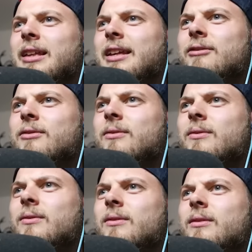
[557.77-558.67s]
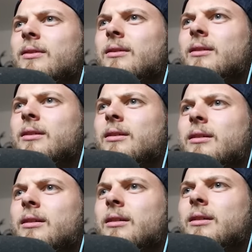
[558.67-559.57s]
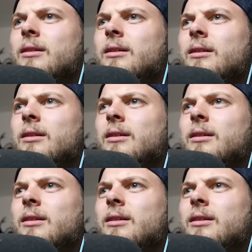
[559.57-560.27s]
it. I literally took my time.